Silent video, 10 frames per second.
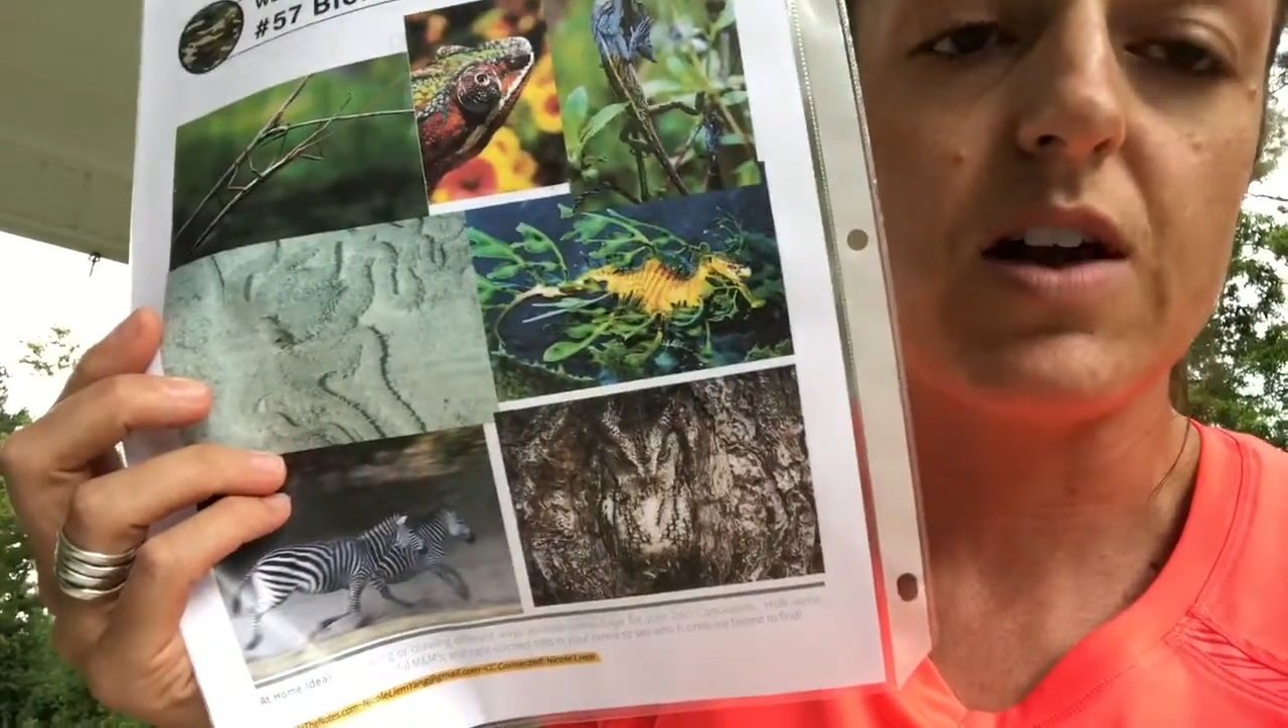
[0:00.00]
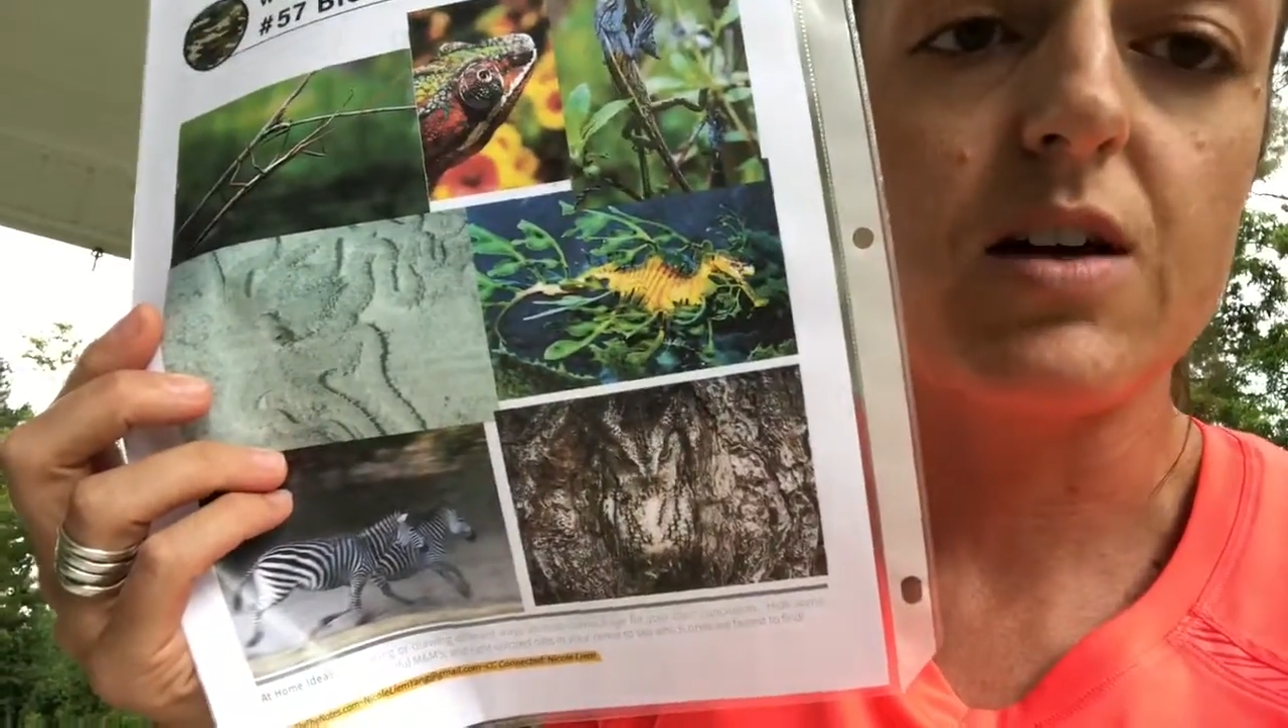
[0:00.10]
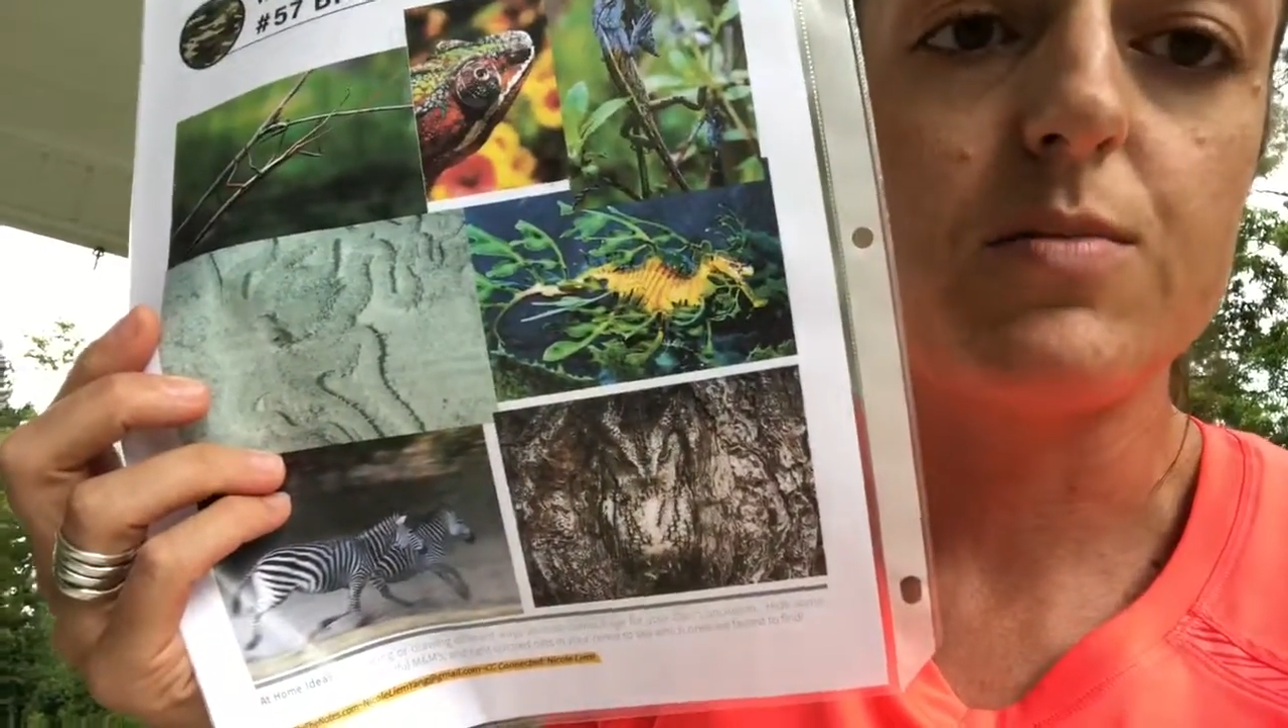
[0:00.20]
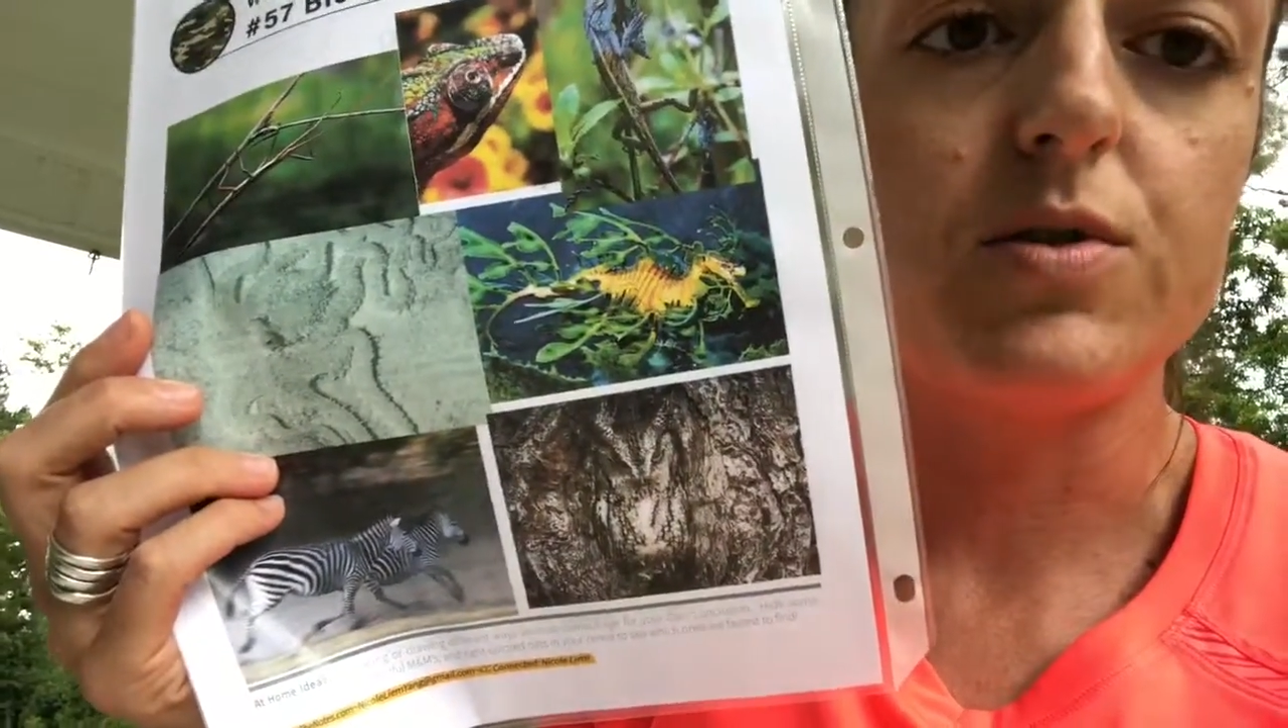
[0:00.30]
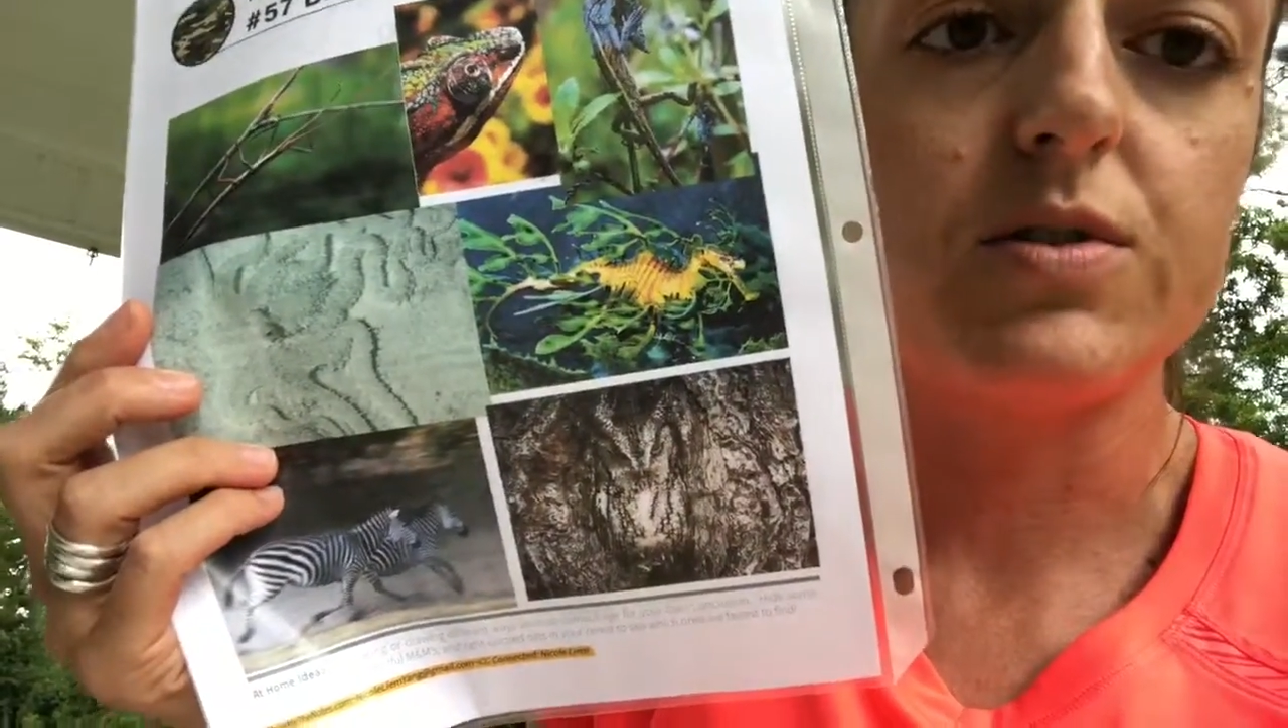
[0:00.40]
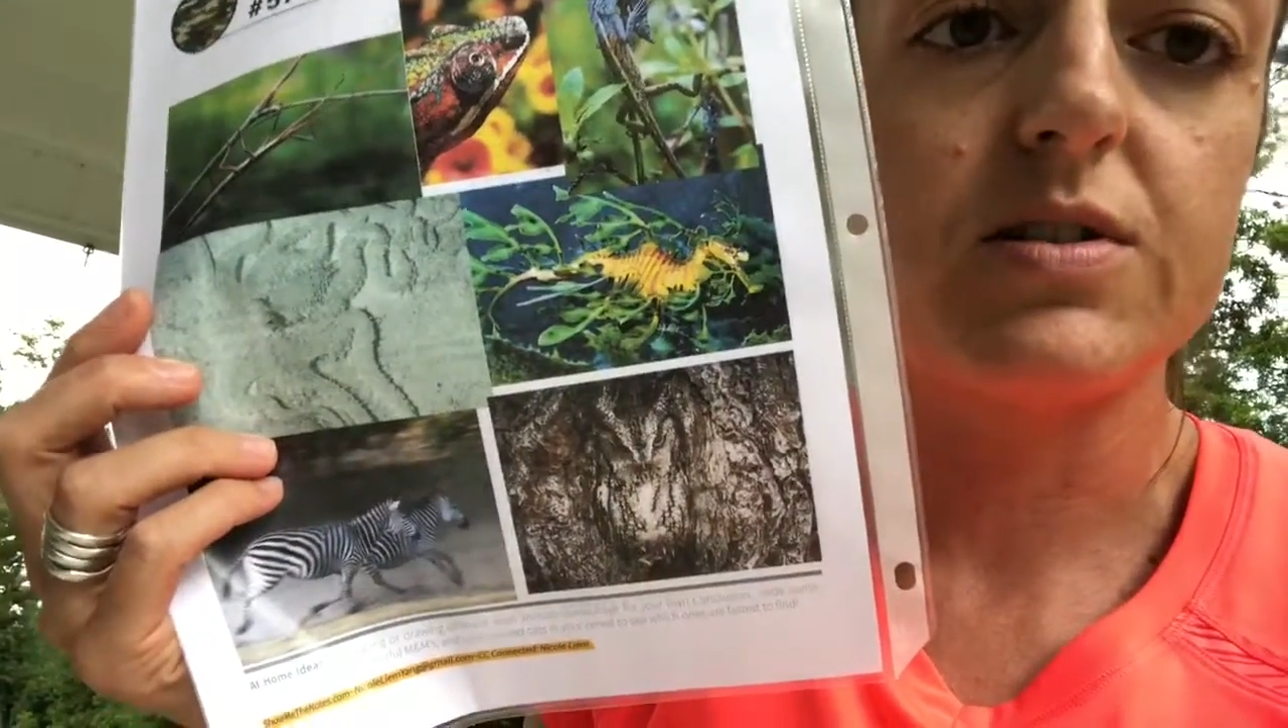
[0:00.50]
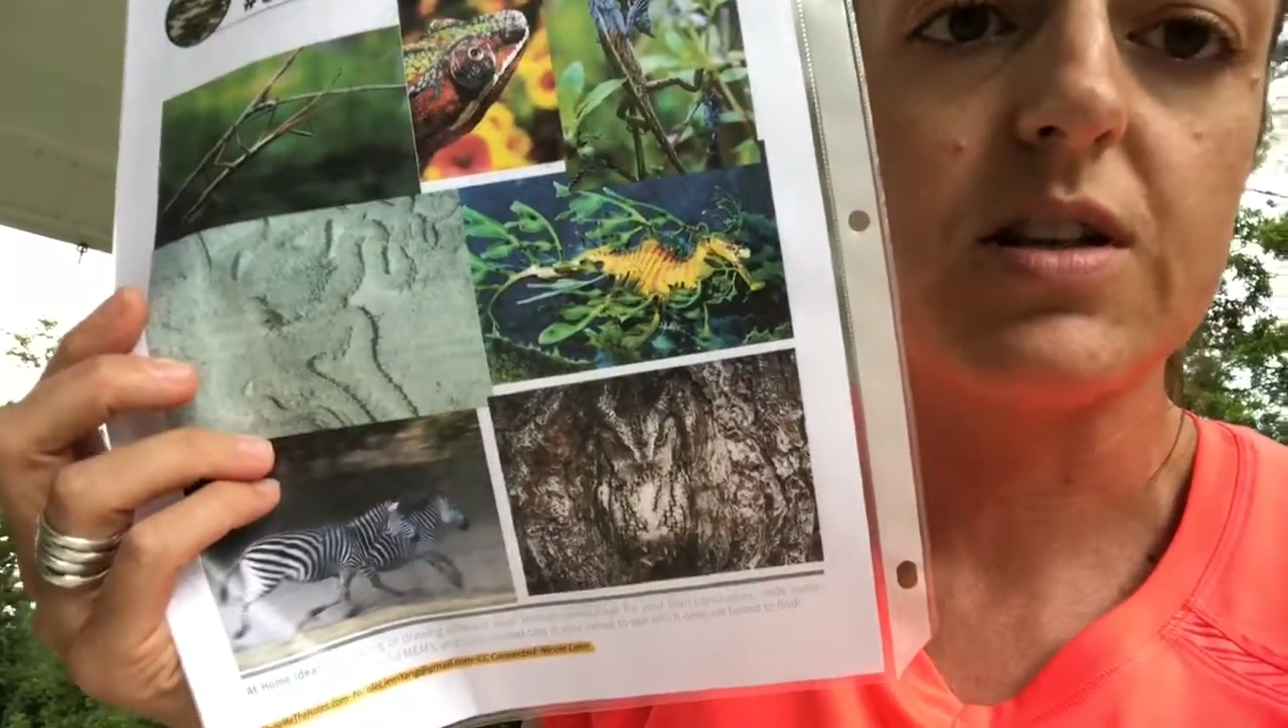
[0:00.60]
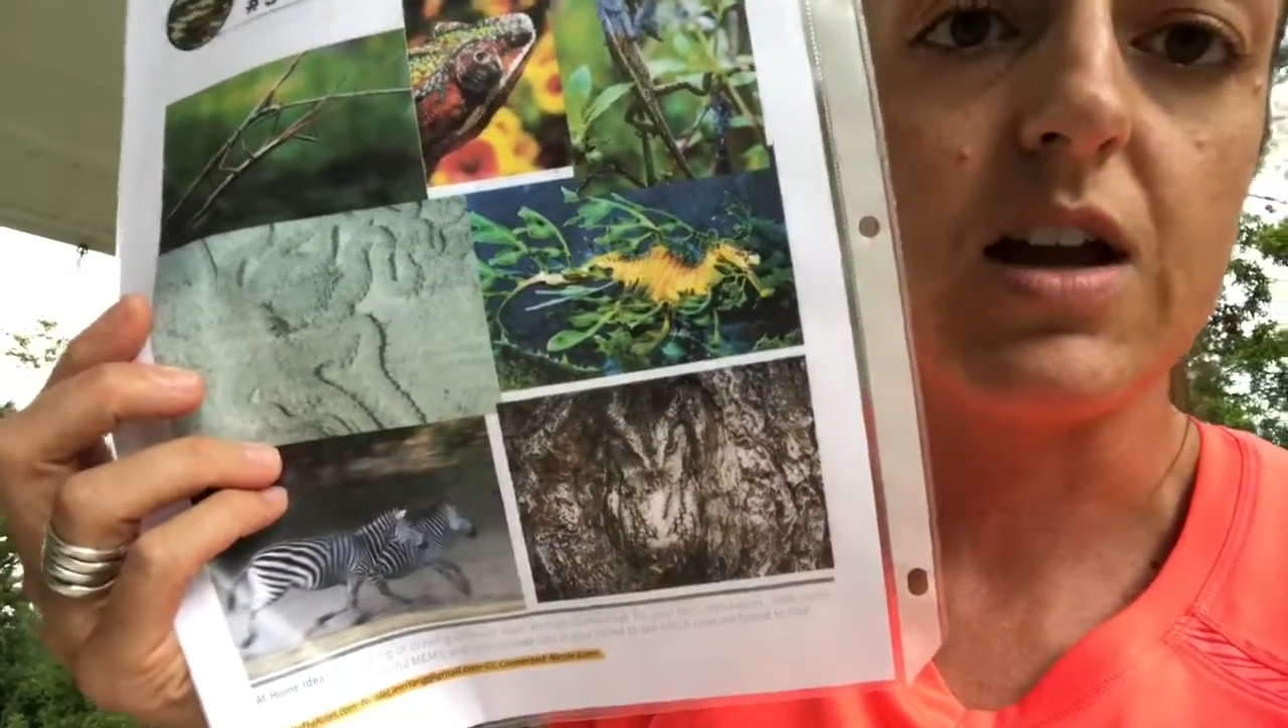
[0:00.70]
animals